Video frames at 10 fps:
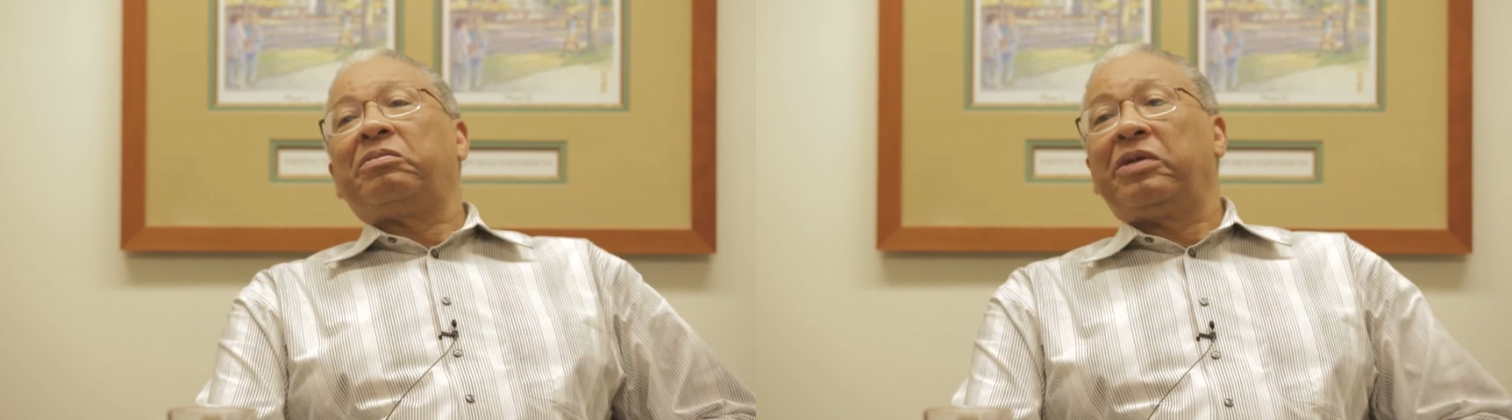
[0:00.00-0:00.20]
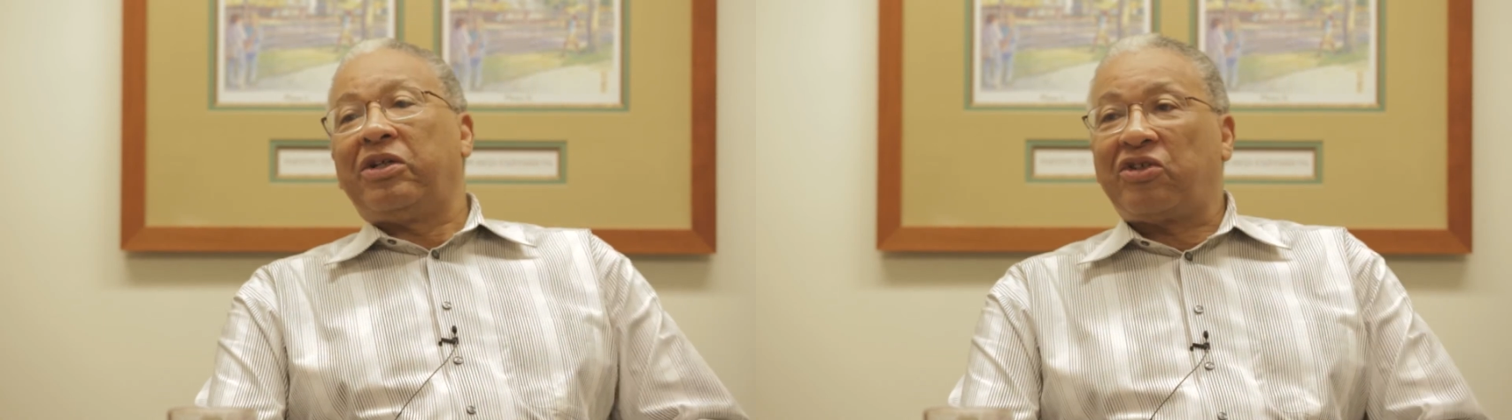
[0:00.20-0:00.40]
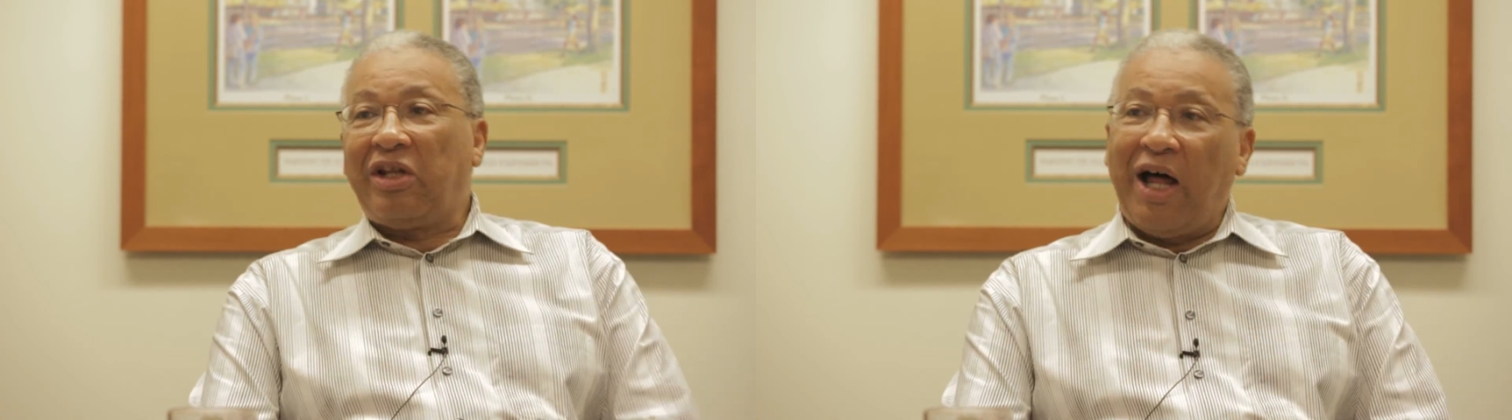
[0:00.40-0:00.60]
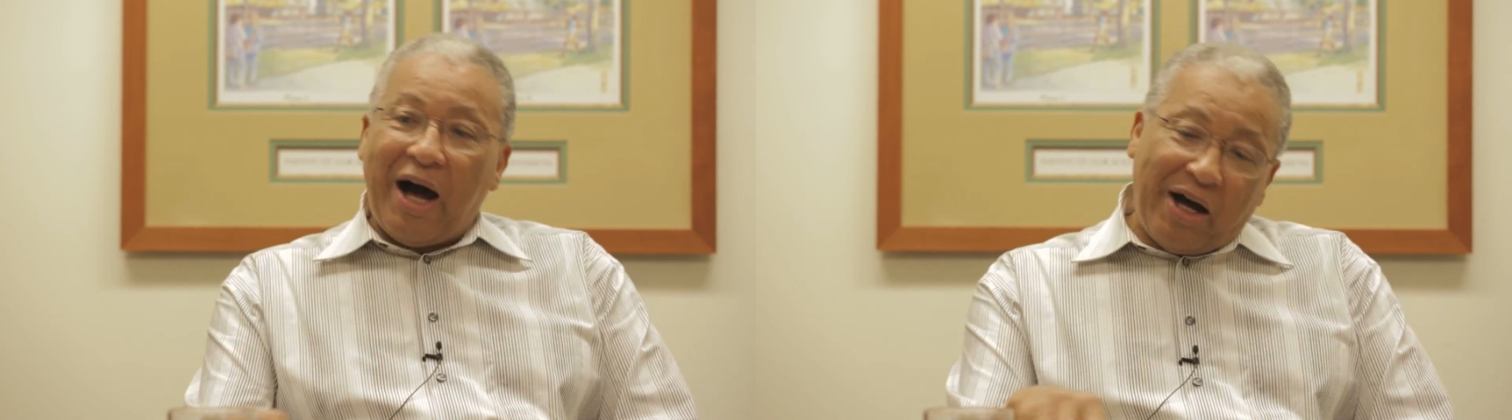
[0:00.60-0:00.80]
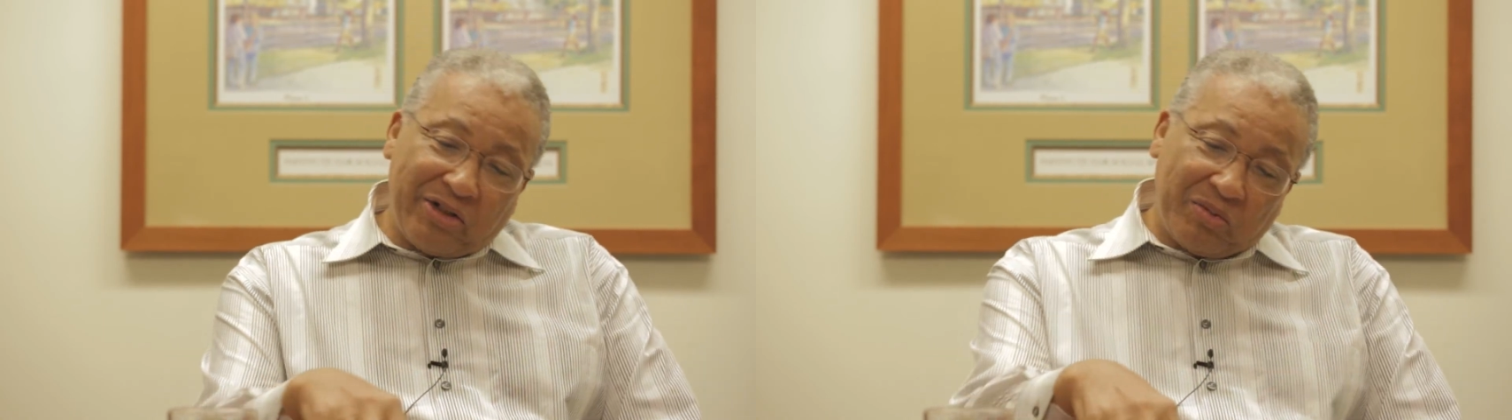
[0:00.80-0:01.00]
It's
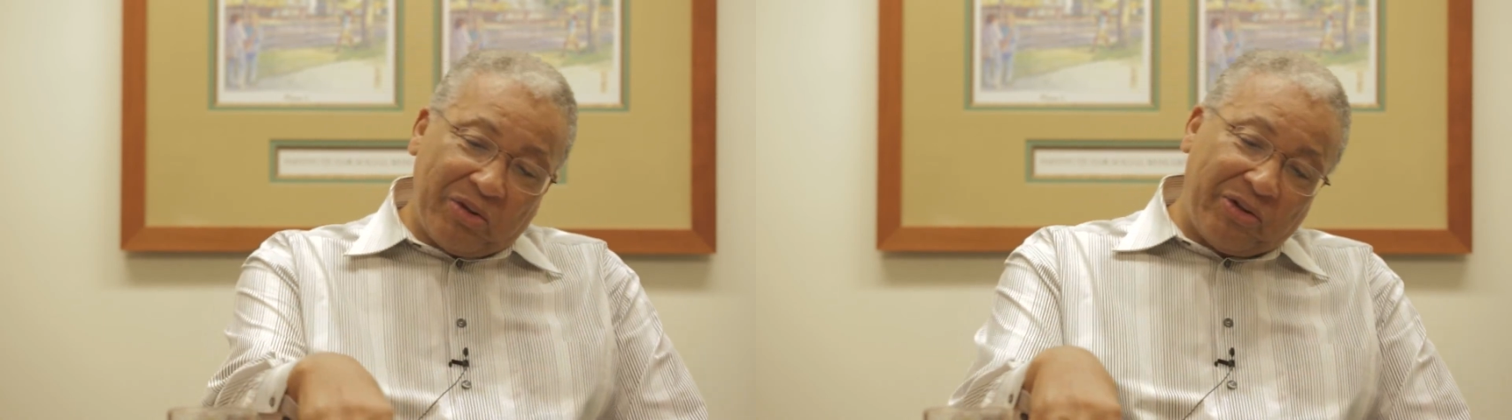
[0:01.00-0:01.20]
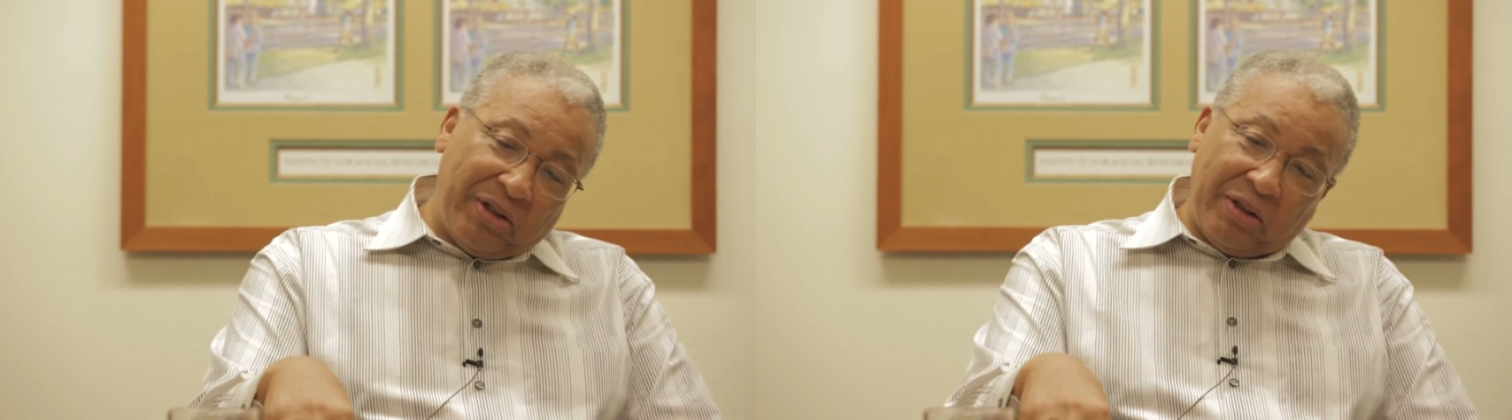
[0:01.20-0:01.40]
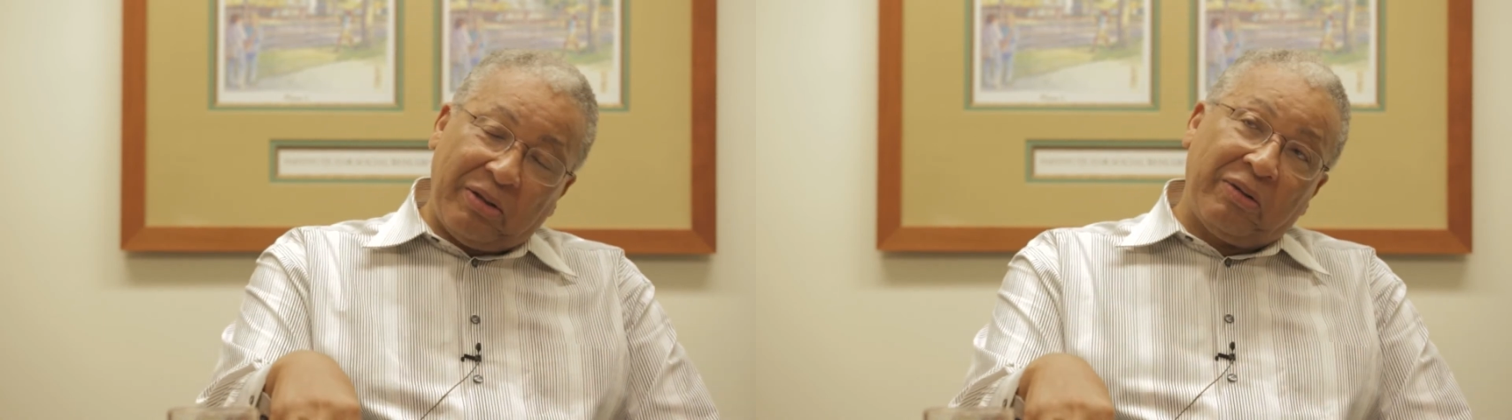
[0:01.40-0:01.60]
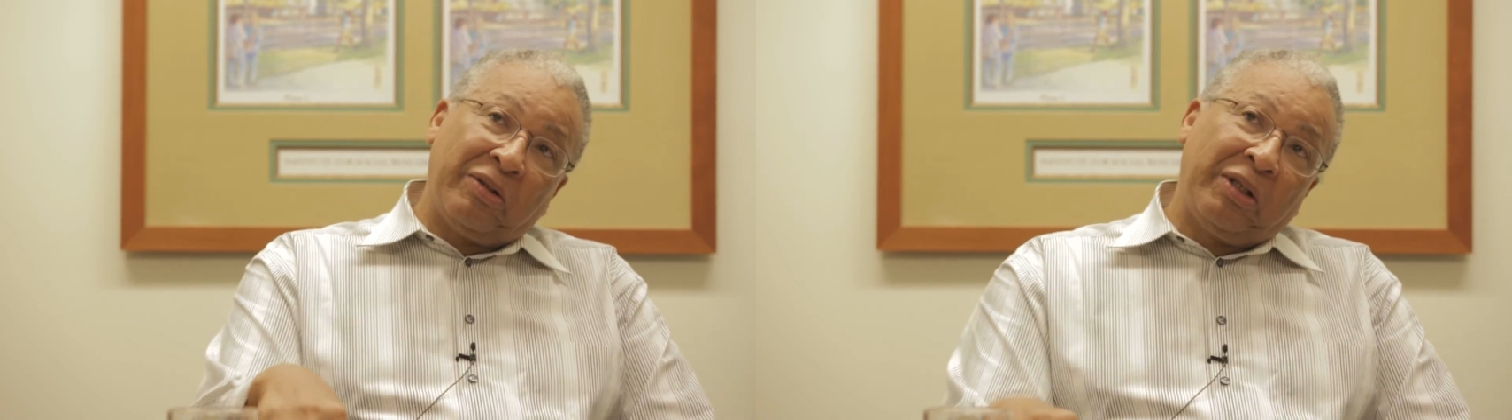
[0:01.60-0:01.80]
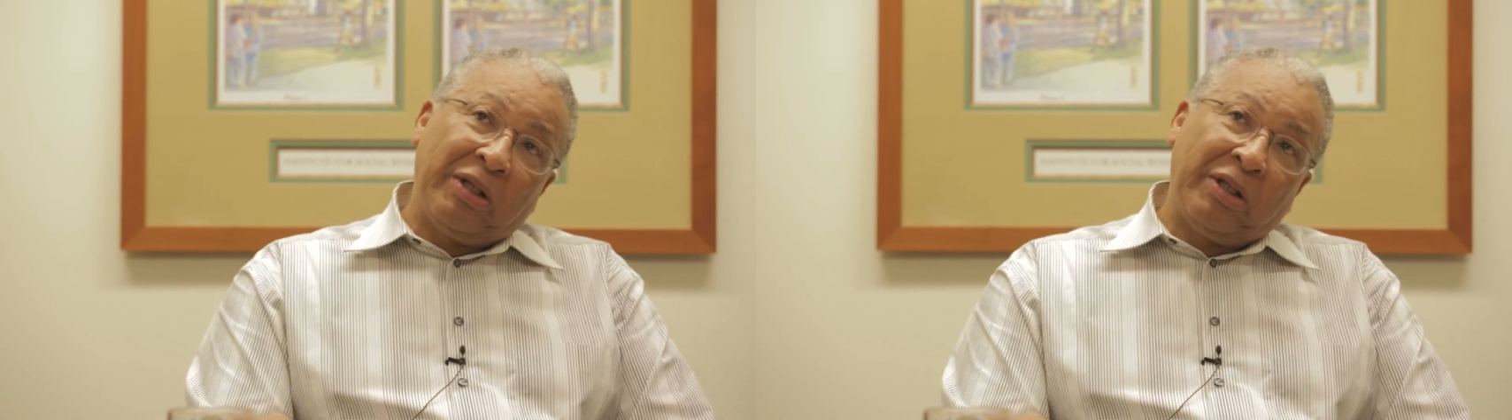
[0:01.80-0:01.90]
lodged within